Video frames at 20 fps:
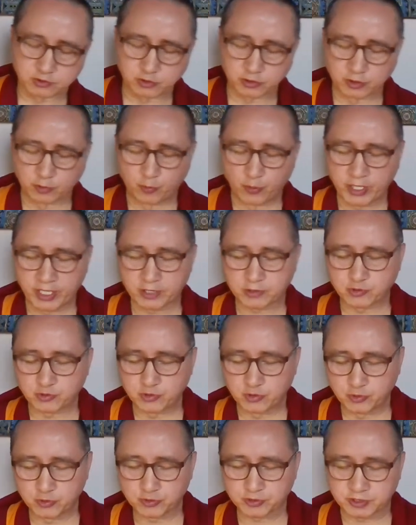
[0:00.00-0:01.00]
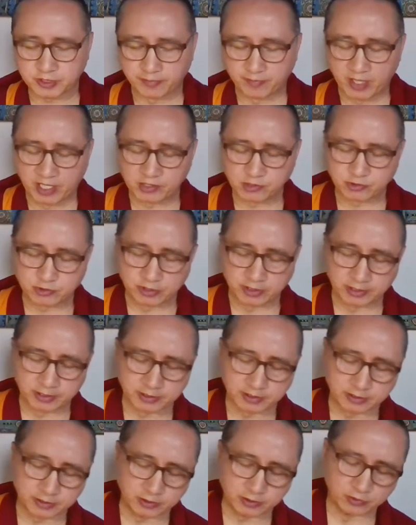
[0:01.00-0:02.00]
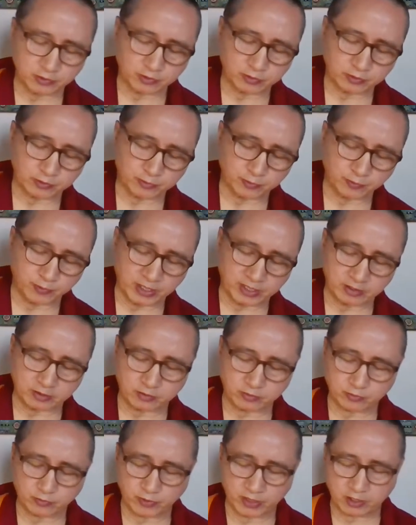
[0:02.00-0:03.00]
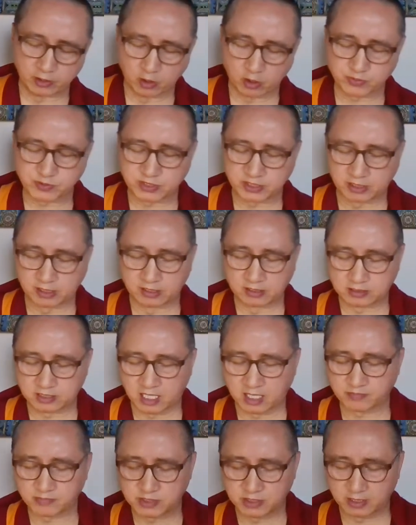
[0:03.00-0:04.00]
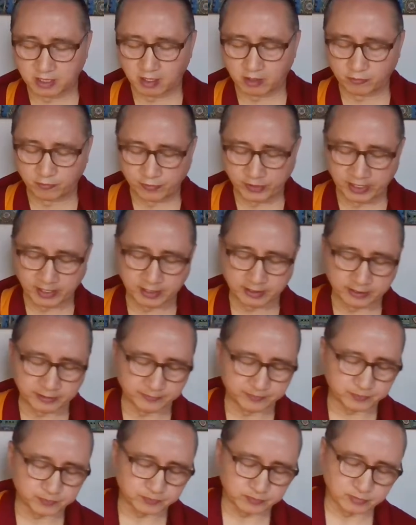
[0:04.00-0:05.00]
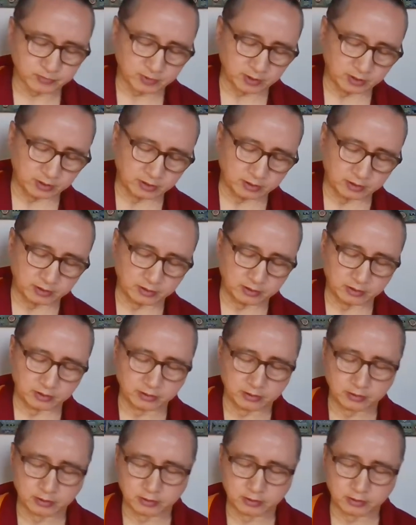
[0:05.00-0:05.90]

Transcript: the way to use the mantra, when obstacle comes in our way, the